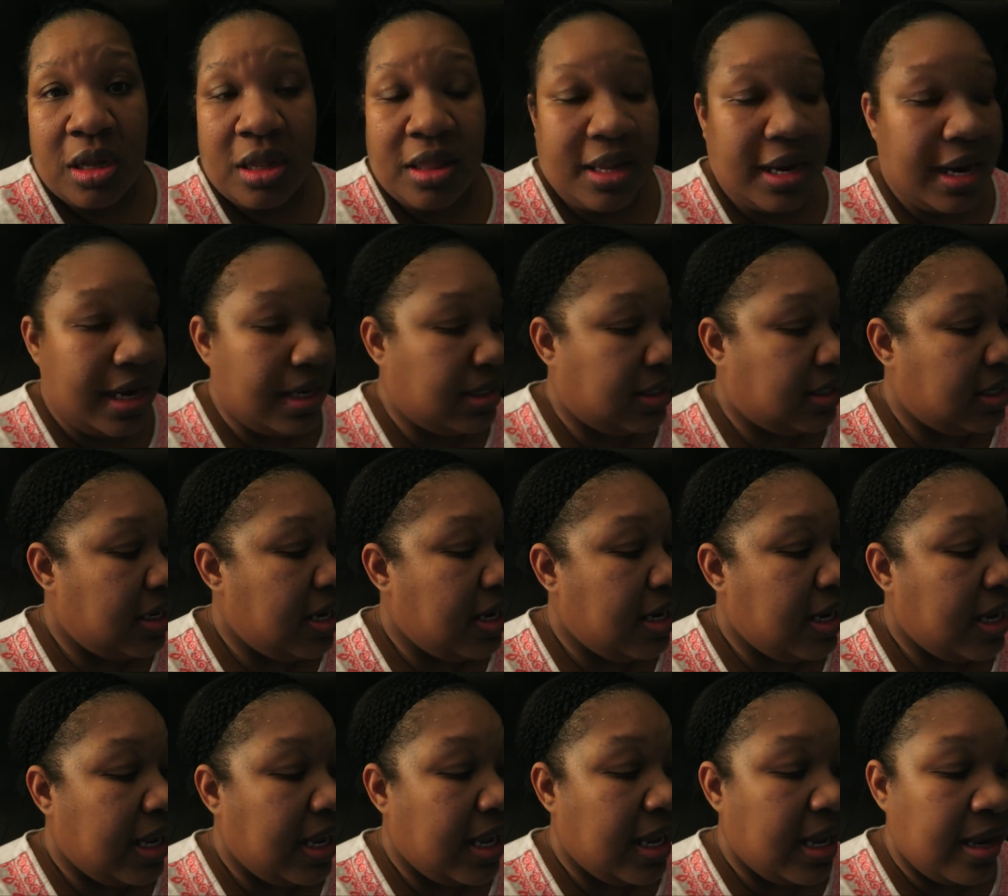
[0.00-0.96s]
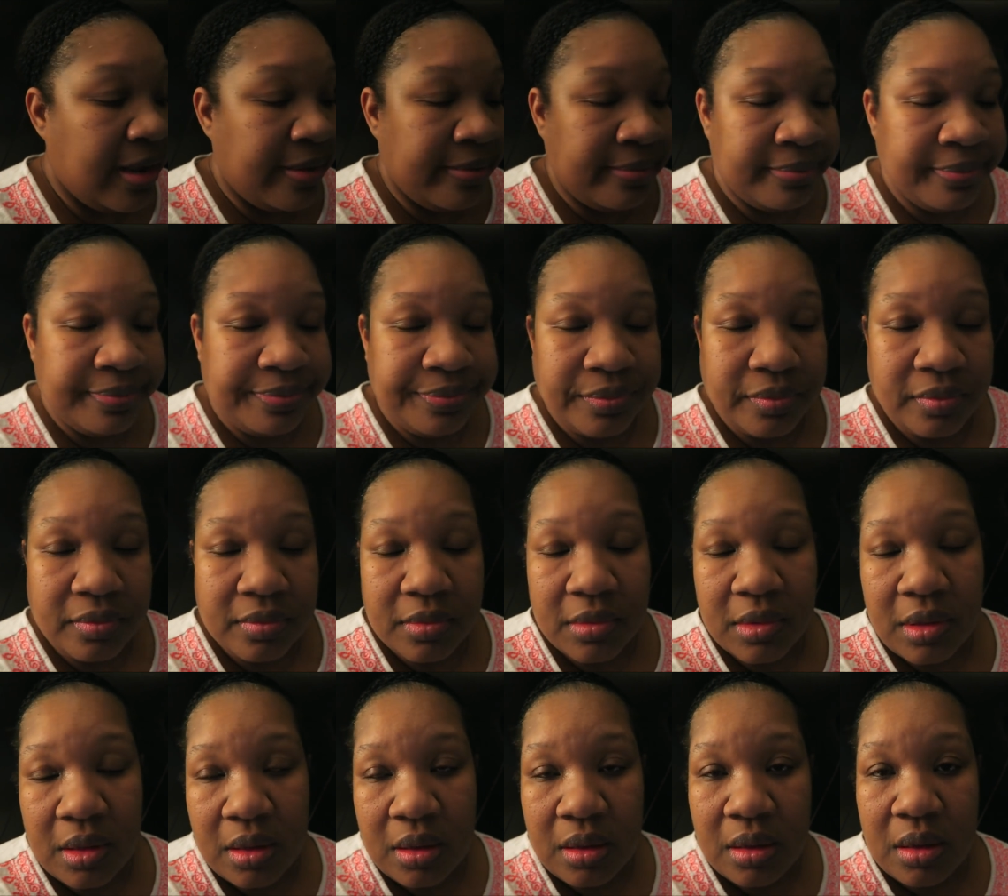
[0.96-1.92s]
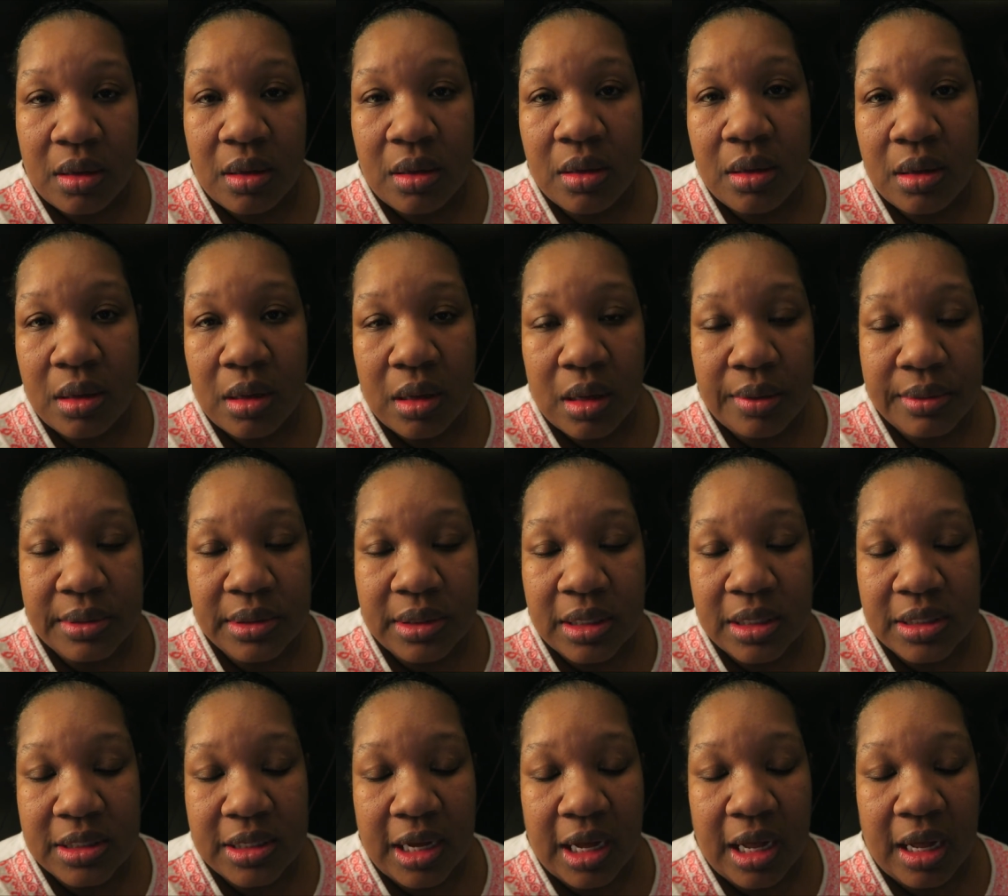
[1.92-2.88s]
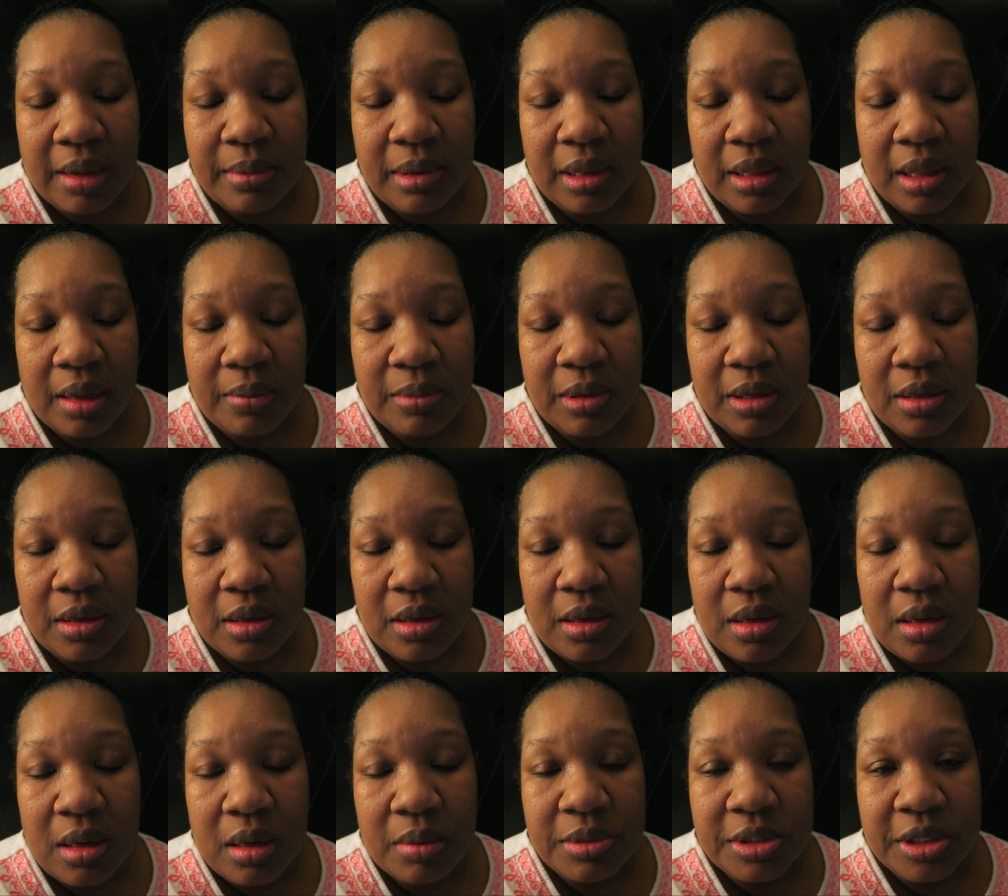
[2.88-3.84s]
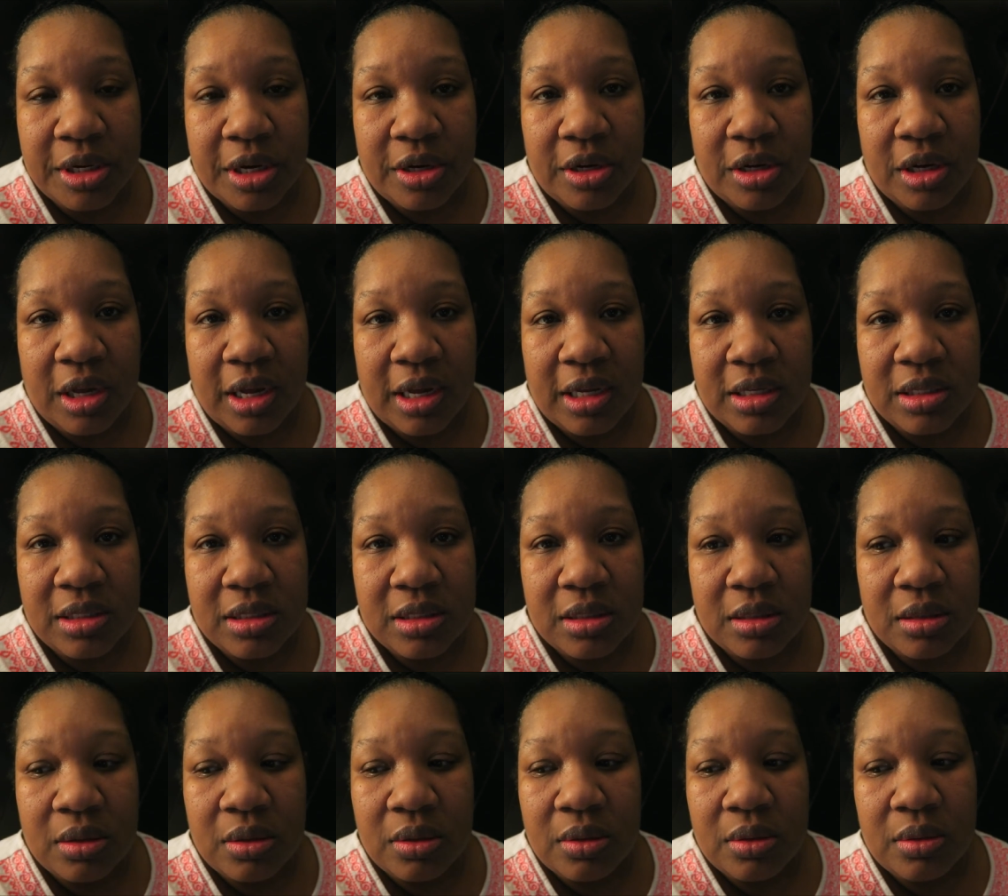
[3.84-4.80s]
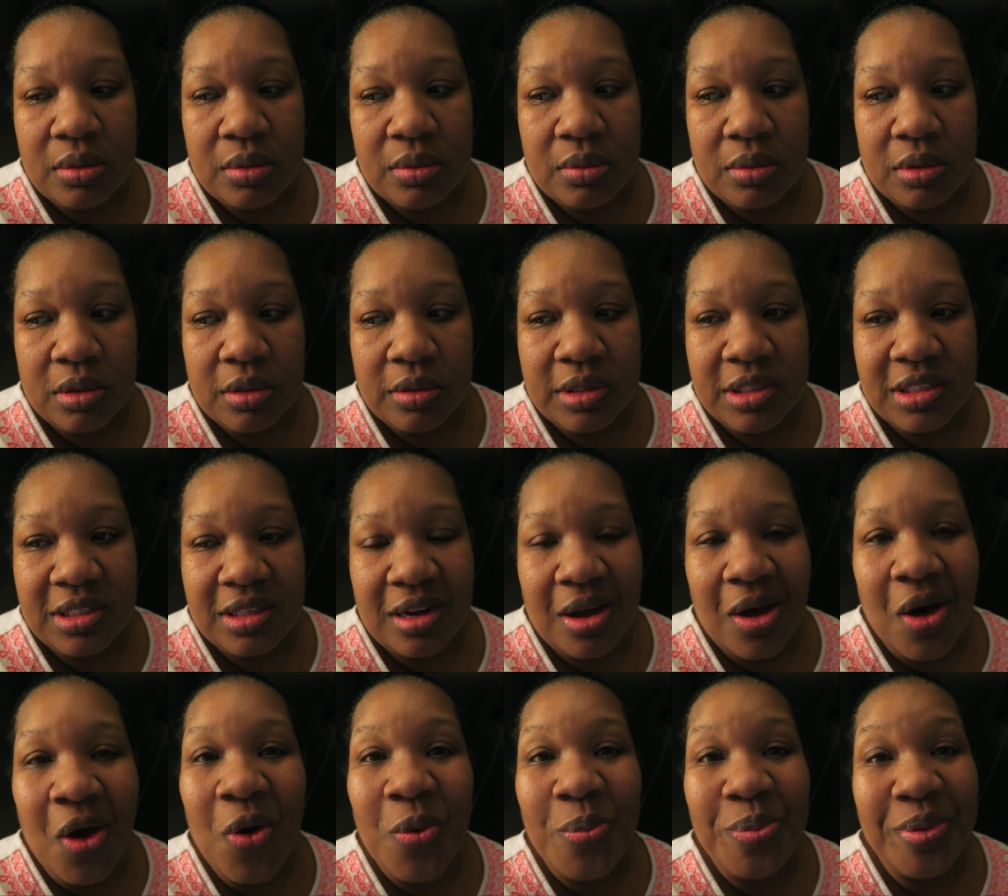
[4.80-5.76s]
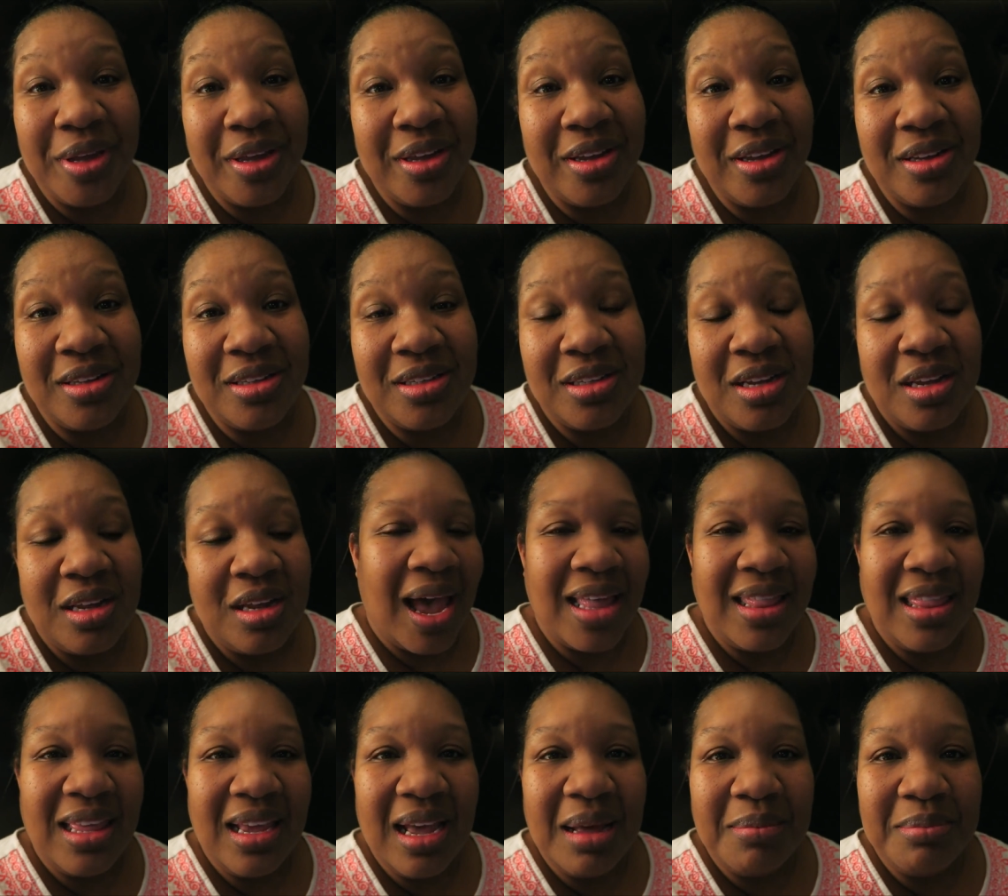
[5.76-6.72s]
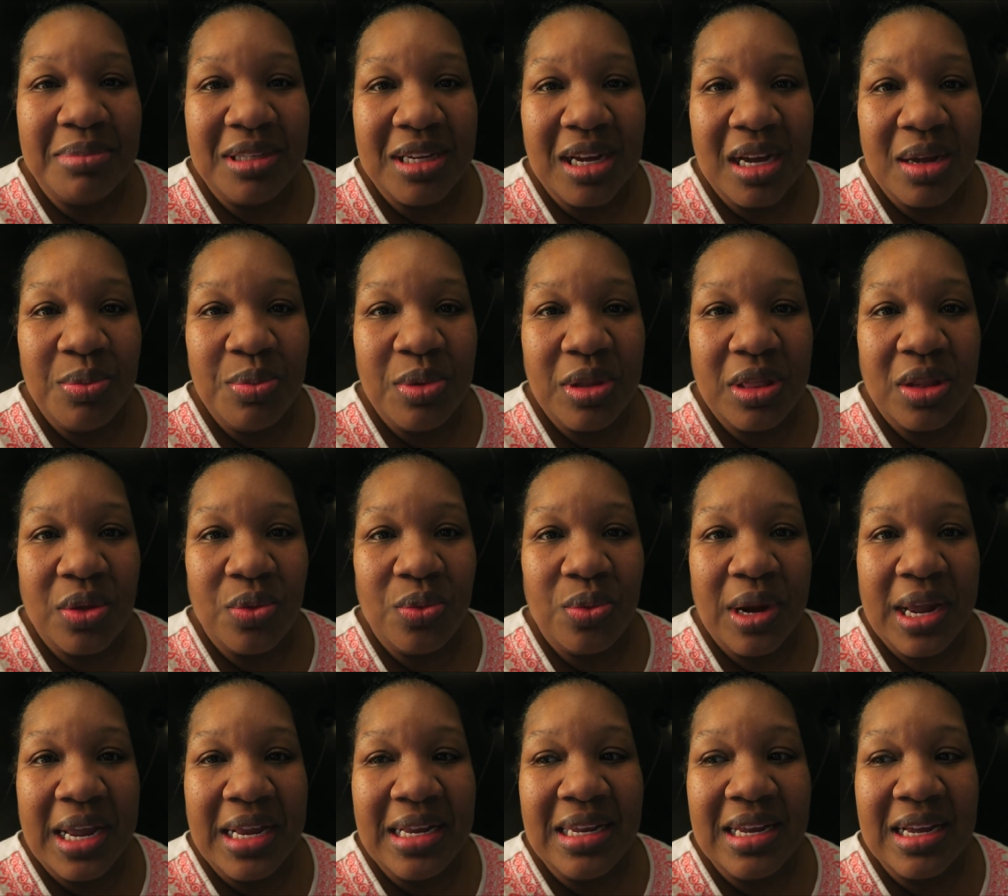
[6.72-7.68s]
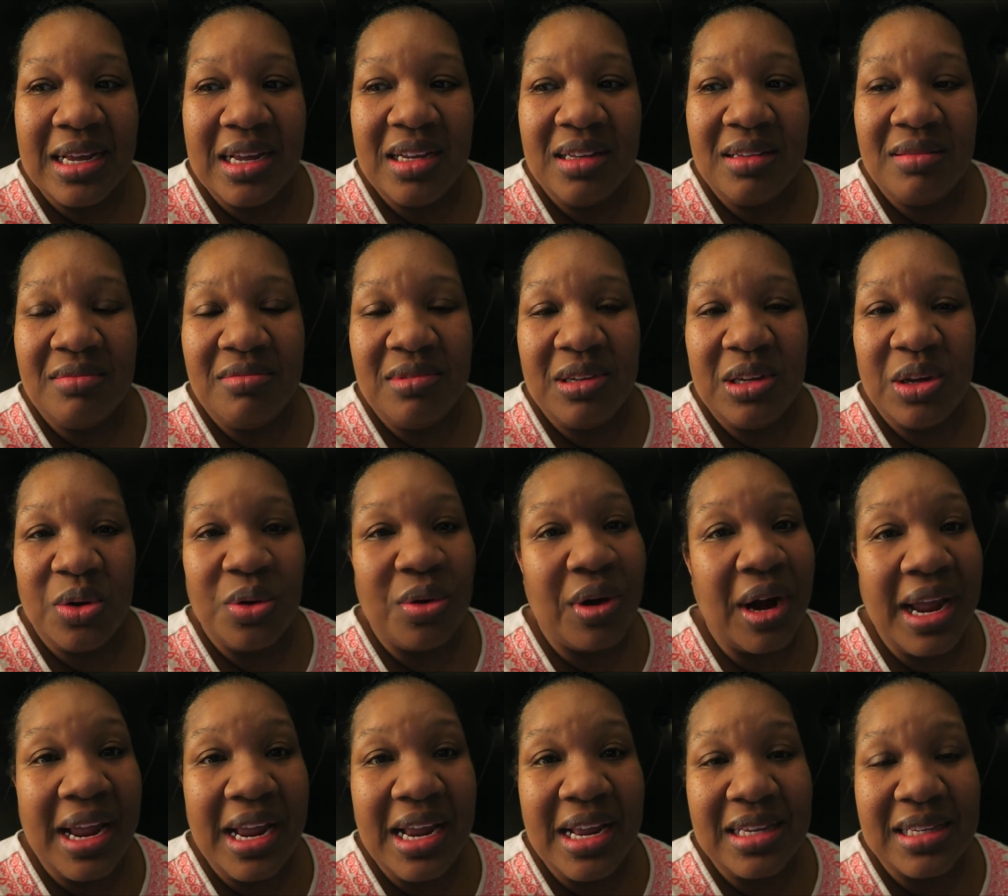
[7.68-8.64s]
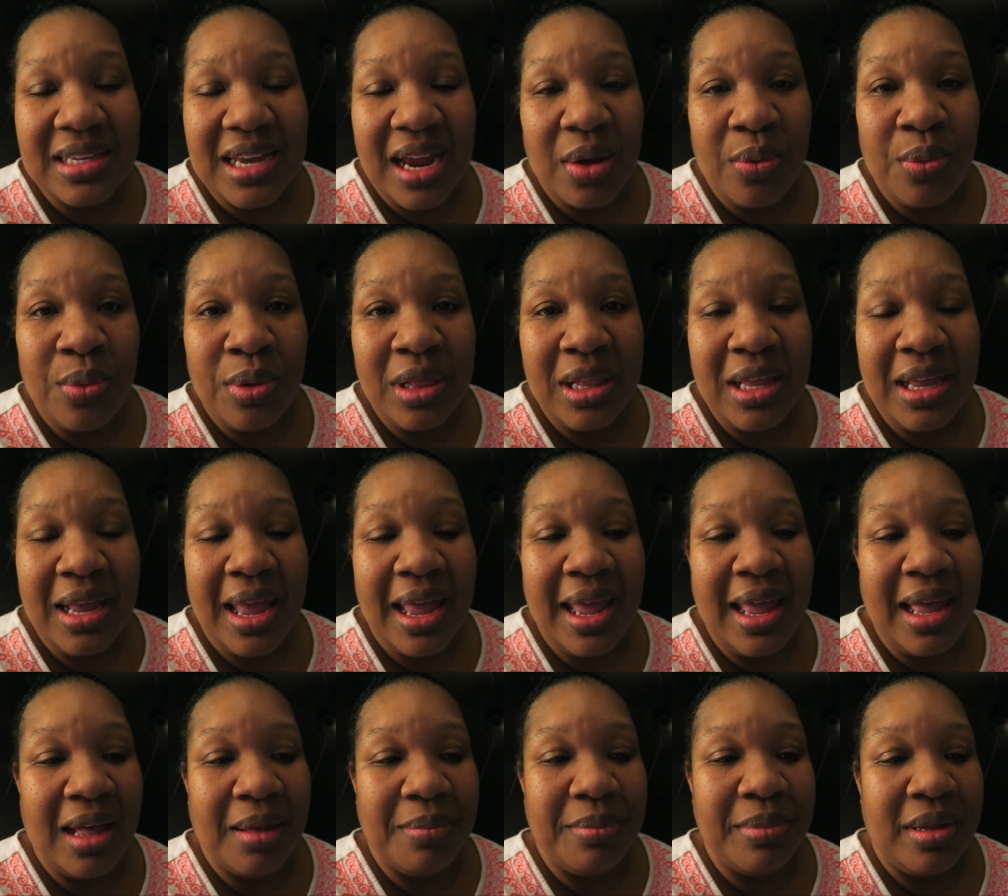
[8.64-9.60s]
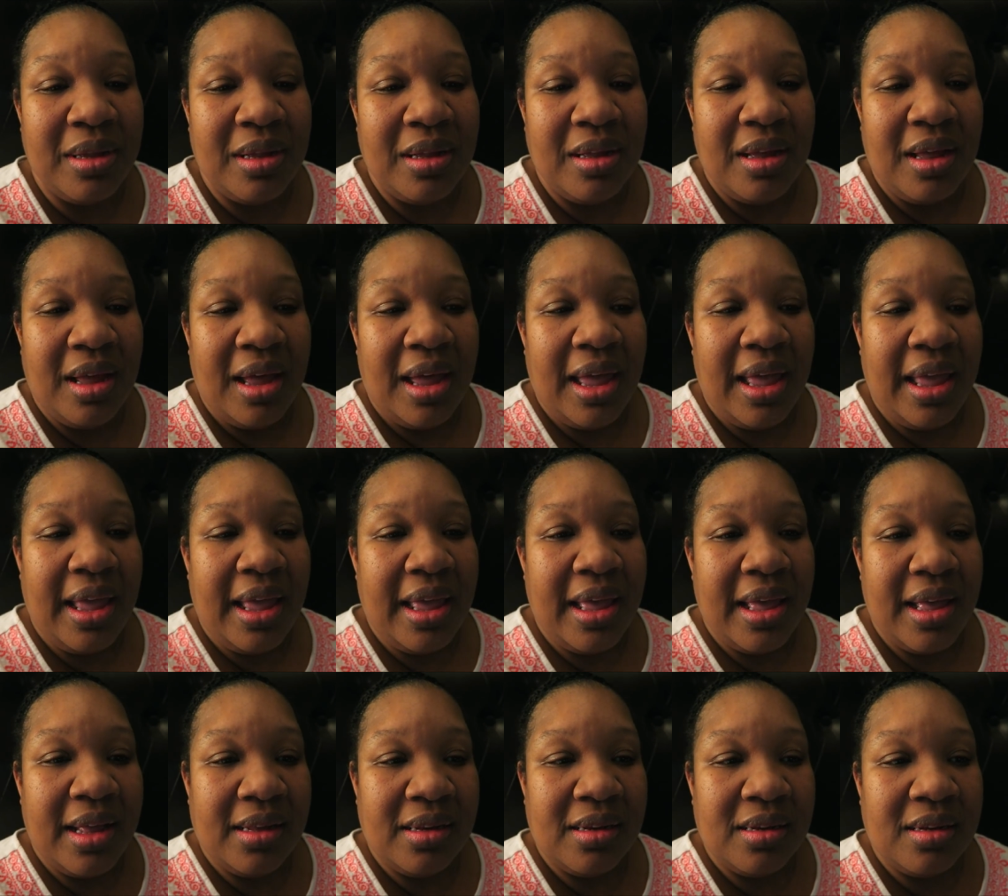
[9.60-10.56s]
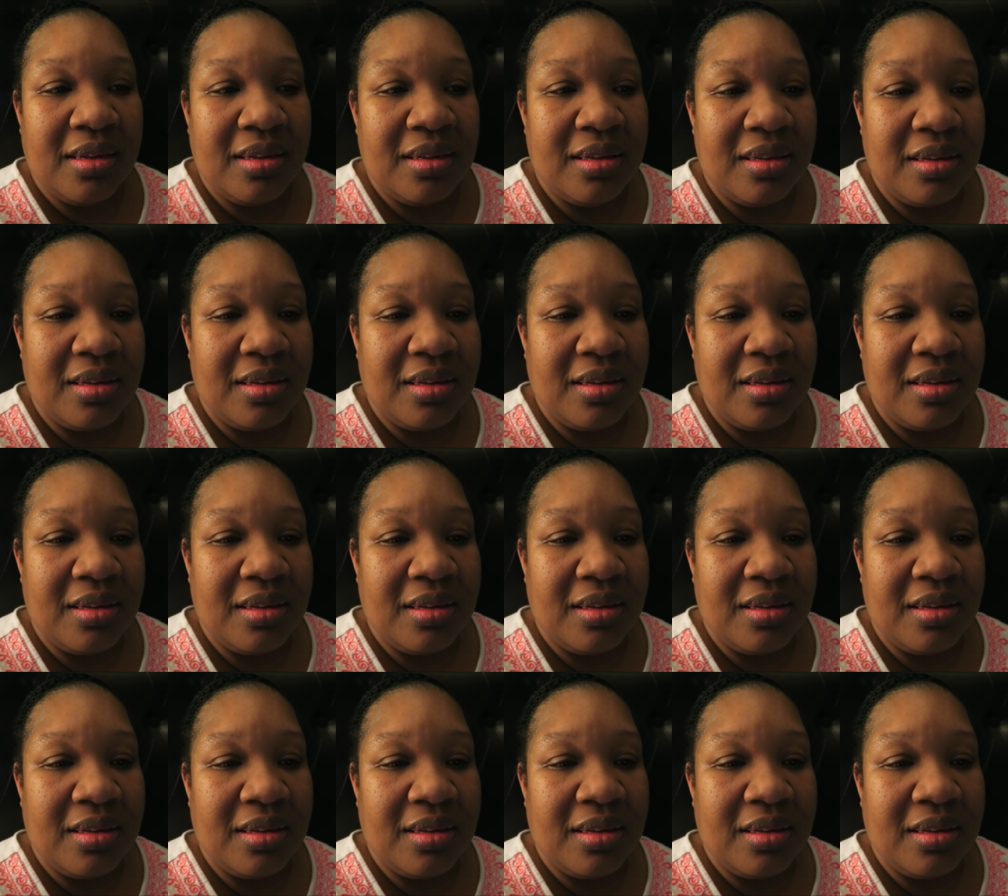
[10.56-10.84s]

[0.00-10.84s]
that I seen in, I was gonna say Hobby Lobby, I'm tired you guys. Where was it? Home Goods? I think I'm done with the Ray Dunn craze. I really am. And